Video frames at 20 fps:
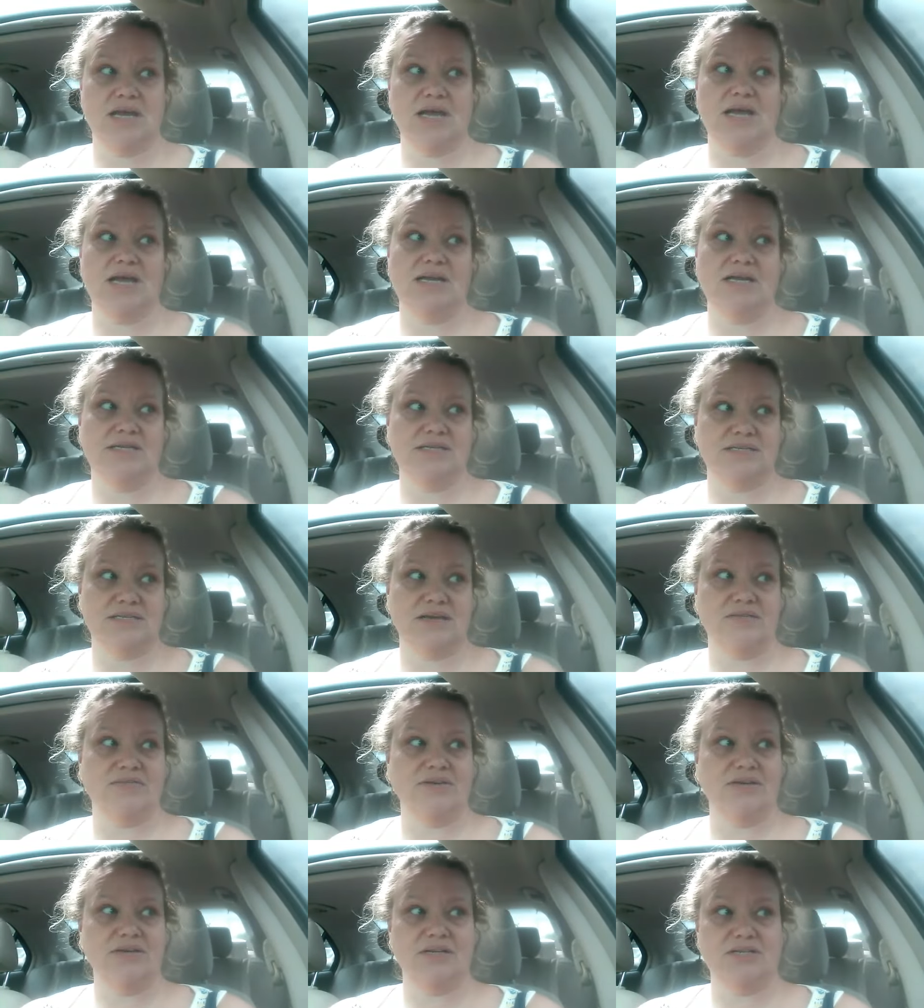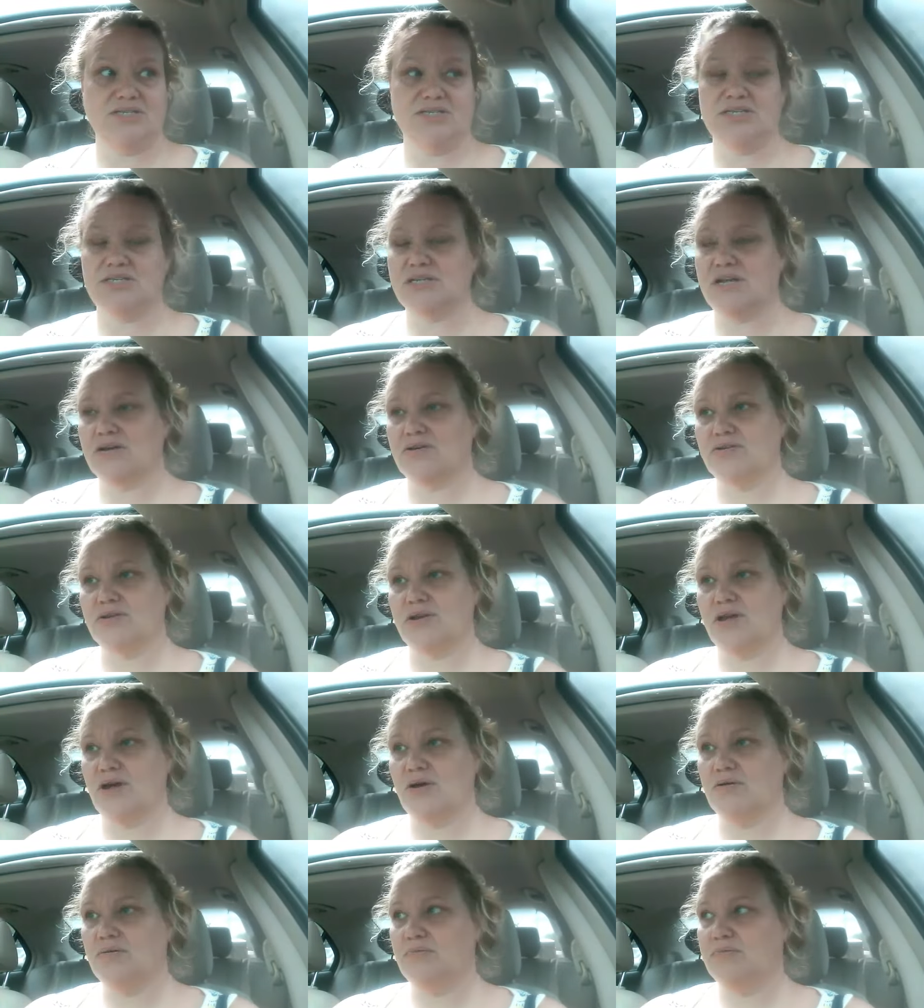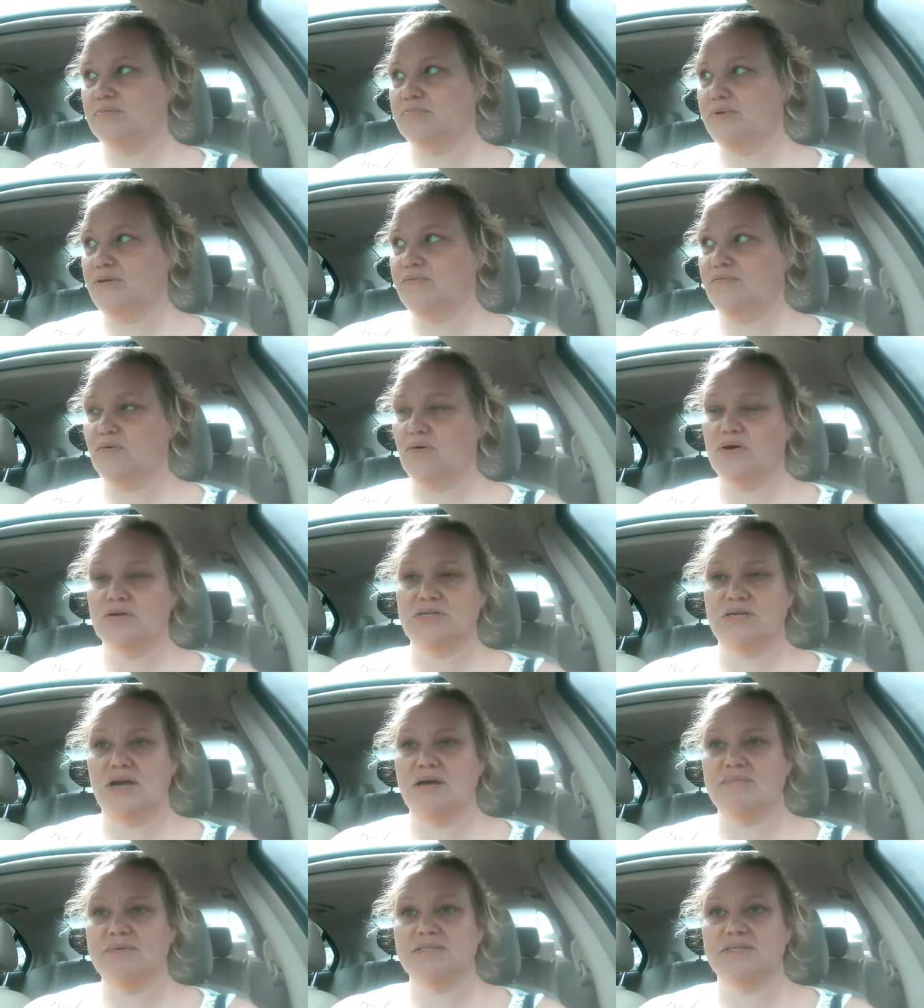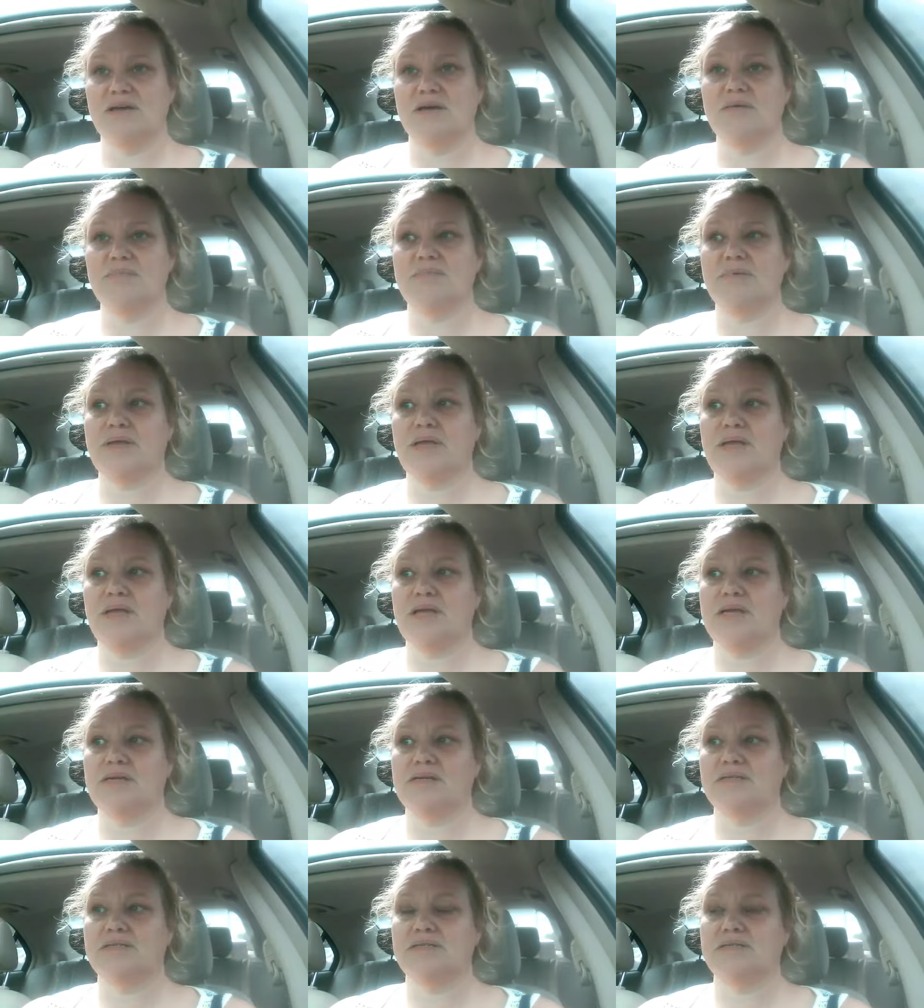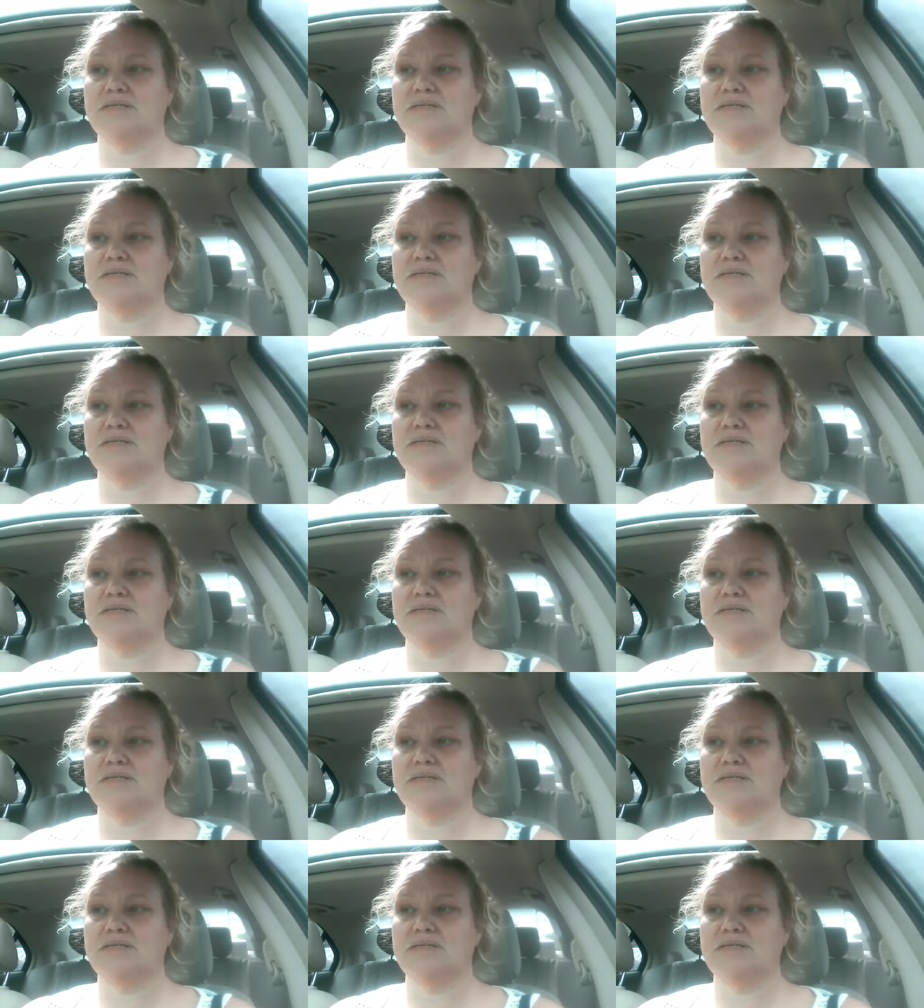87 and she's not going to go before her time is up. And